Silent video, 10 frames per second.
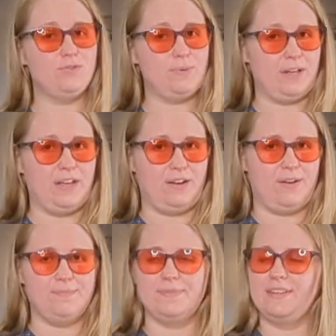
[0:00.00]
It's really
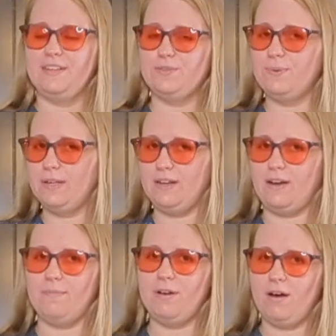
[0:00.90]
not. It's really
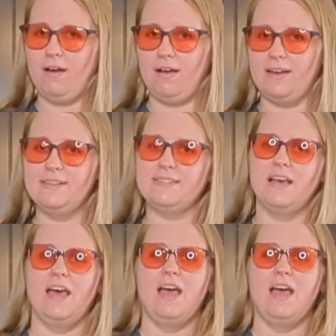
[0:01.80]
not, because